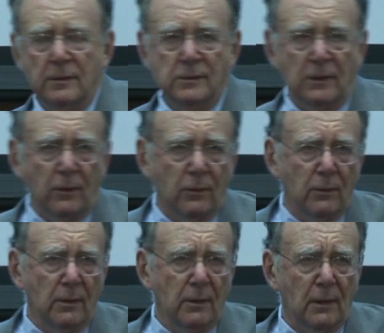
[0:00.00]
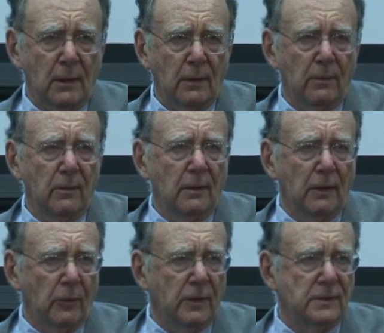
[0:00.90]
So, in
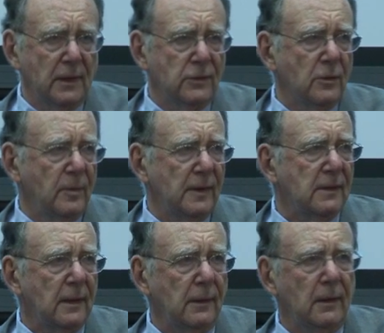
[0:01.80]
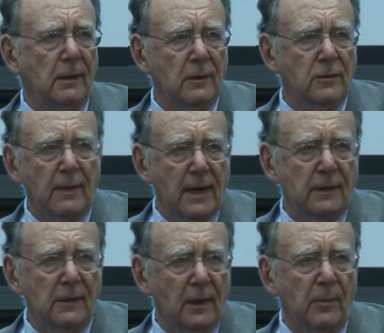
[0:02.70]
other words, they should be tightly
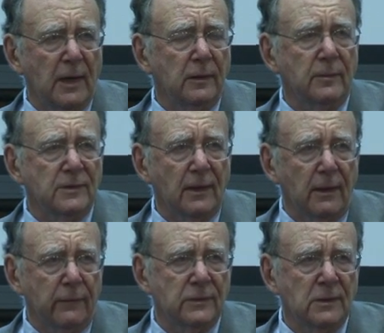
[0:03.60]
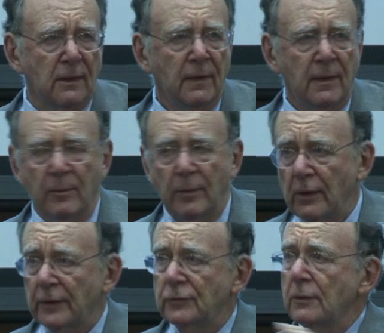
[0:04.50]
interacting among themselves, but
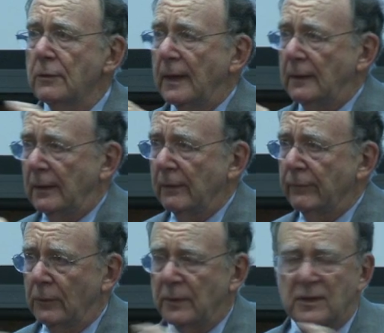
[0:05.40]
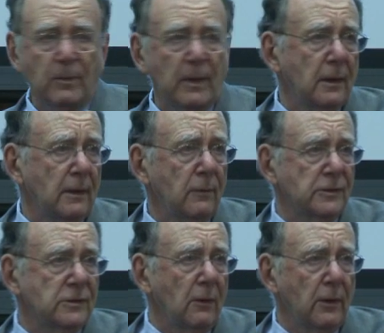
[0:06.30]
not too greatly influenced by
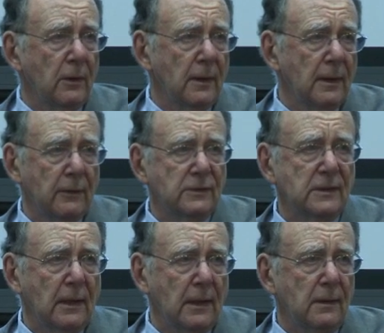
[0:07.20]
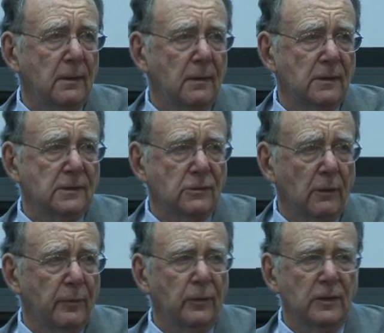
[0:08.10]
what's going on outside. There's a
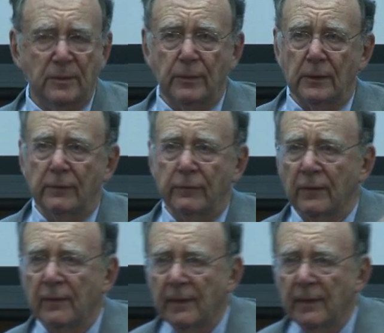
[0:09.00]
sort of principle of